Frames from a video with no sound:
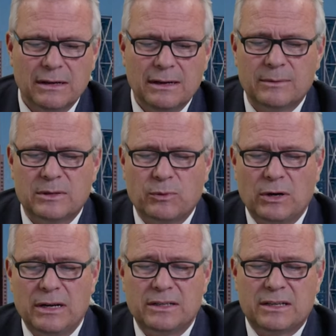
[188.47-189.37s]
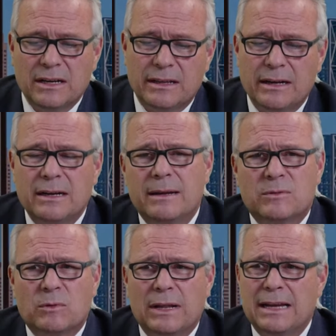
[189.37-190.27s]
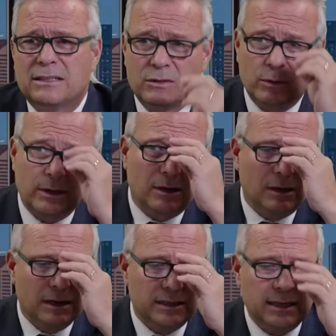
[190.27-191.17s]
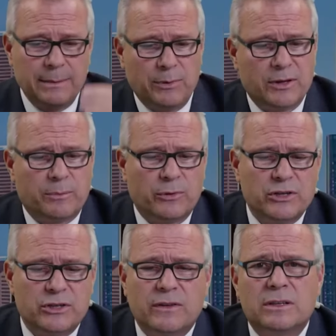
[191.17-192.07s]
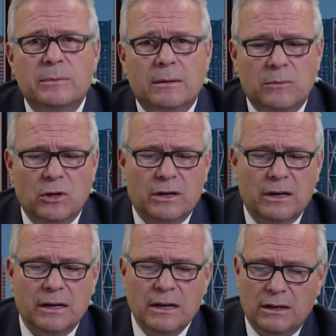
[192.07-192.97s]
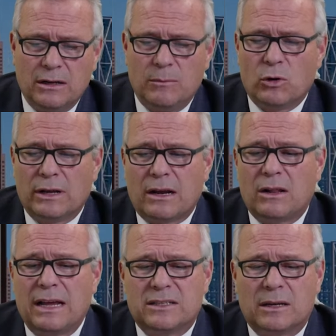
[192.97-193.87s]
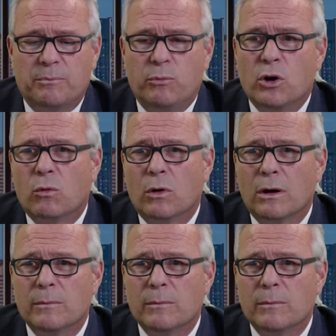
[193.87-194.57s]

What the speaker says: I'm surprised they didn't give him some glasses with a little tape on the bridge of it to make him look a little more like a classic bookworm.